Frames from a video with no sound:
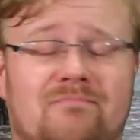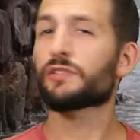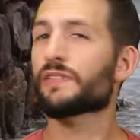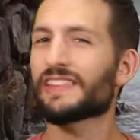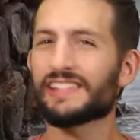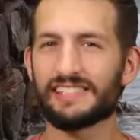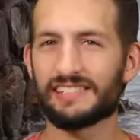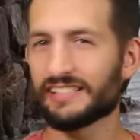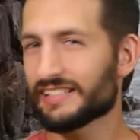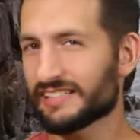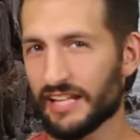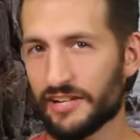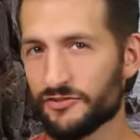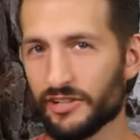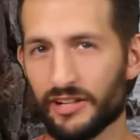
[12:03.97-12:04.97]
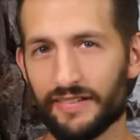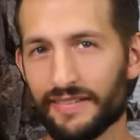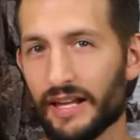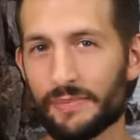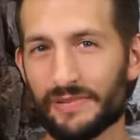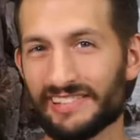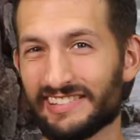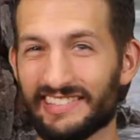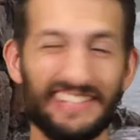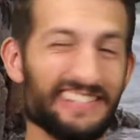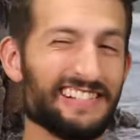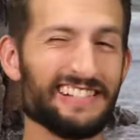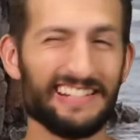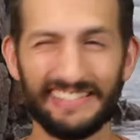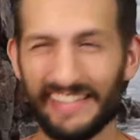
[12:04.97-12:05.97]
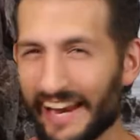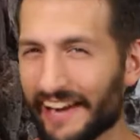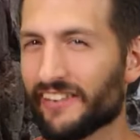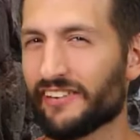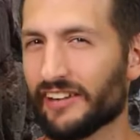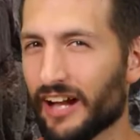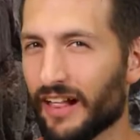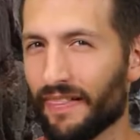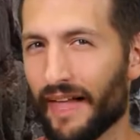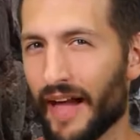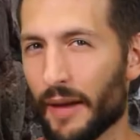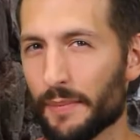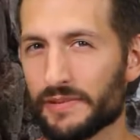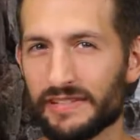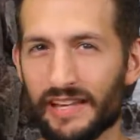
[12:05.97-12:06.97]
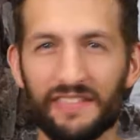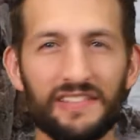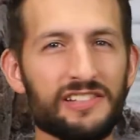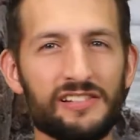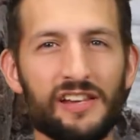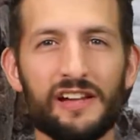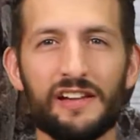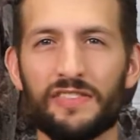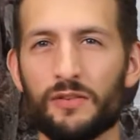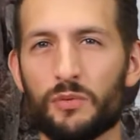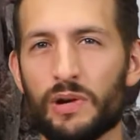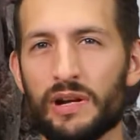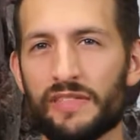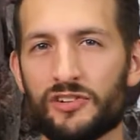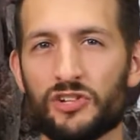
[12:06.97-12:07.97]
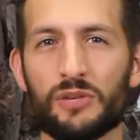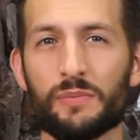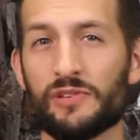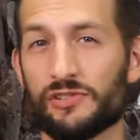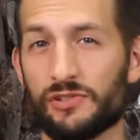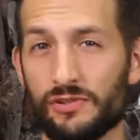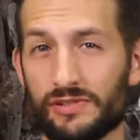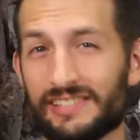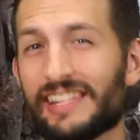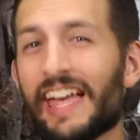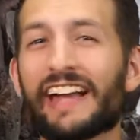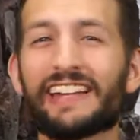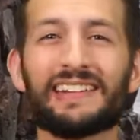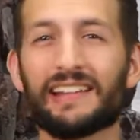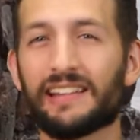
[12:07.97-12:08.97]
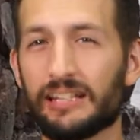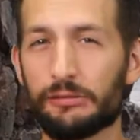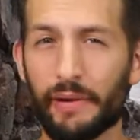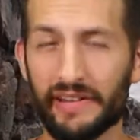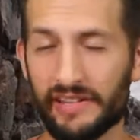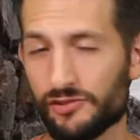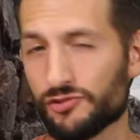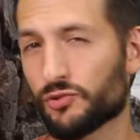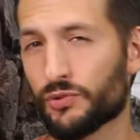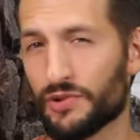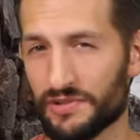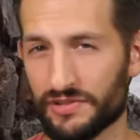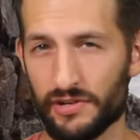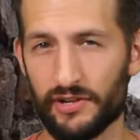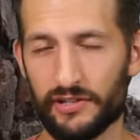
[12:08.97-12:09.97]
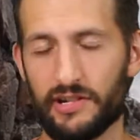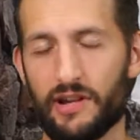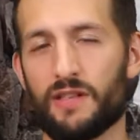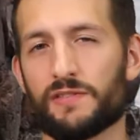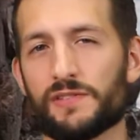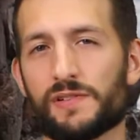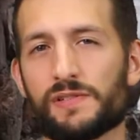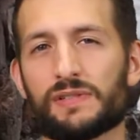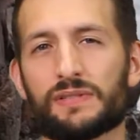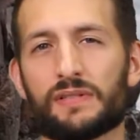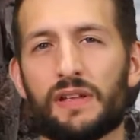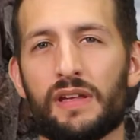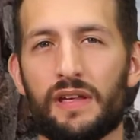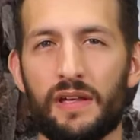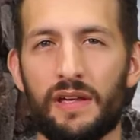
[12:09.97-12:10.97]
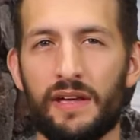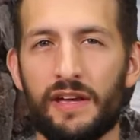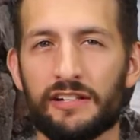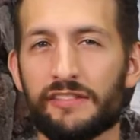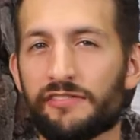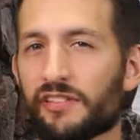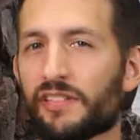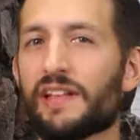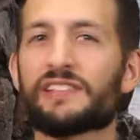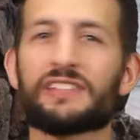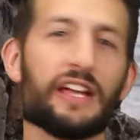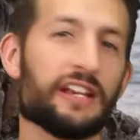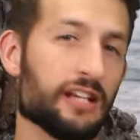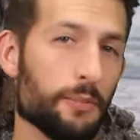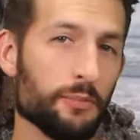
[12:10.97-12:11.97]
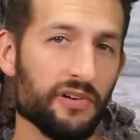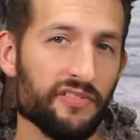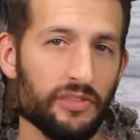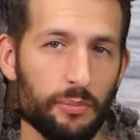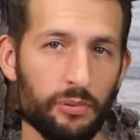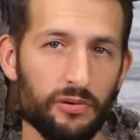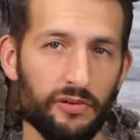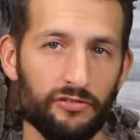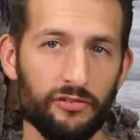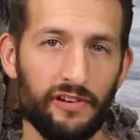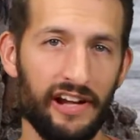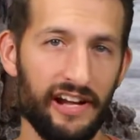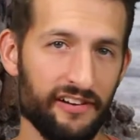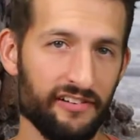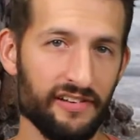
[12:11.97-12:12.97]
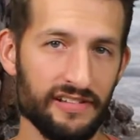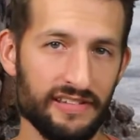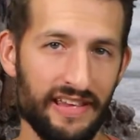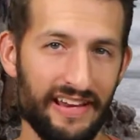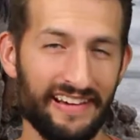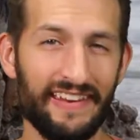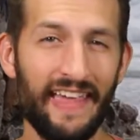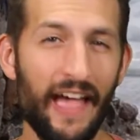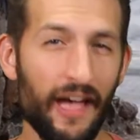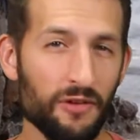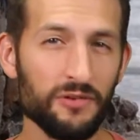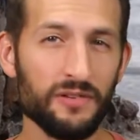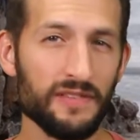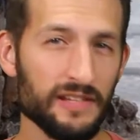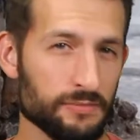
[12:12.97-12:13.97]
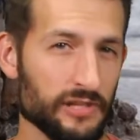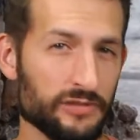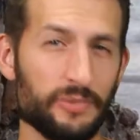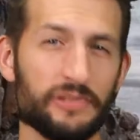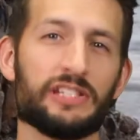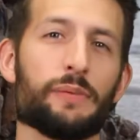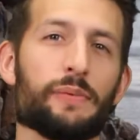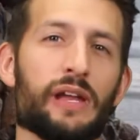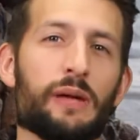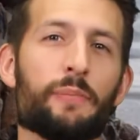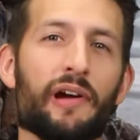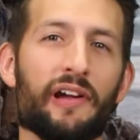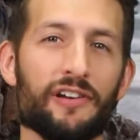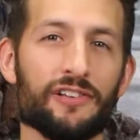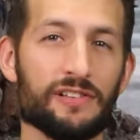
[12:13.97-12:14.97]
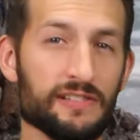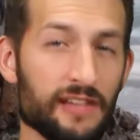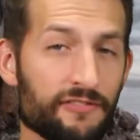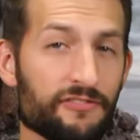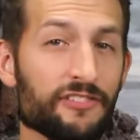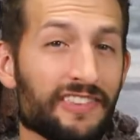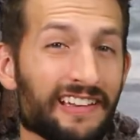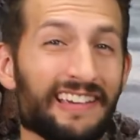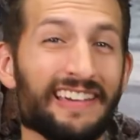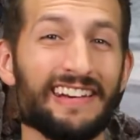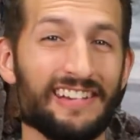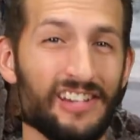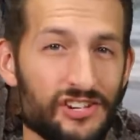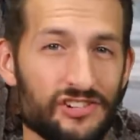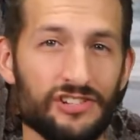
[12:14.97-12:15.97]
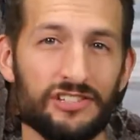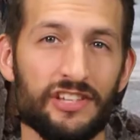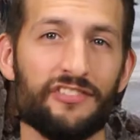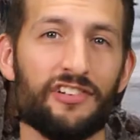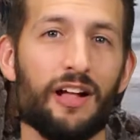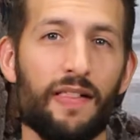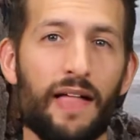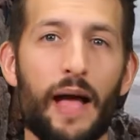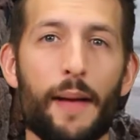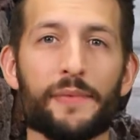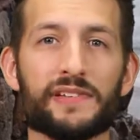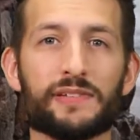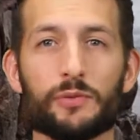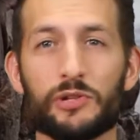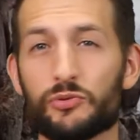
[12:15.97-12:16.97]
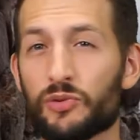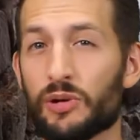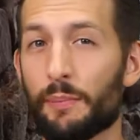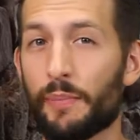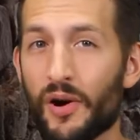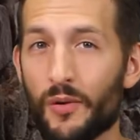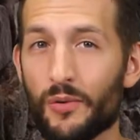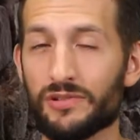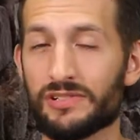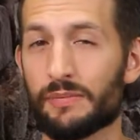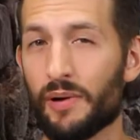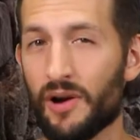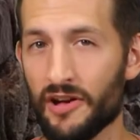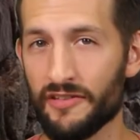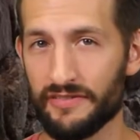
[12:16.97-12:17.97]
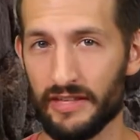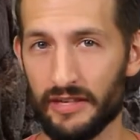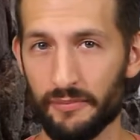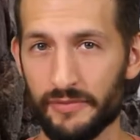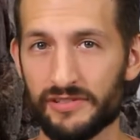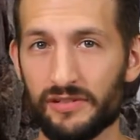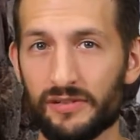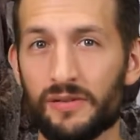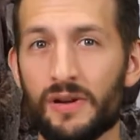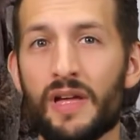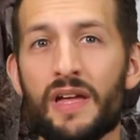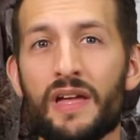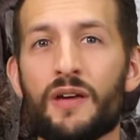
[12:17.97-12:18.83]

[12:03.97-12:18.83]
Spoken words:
So this 6th century collapse isn't exactly a collapse, at least not in the way the term is used technically by historians and archaeologists. Nevertheless, a number of the peripheral areas that encountered these Mesopotamian empires suffered the conditions of collapse, which were imposed upon them, so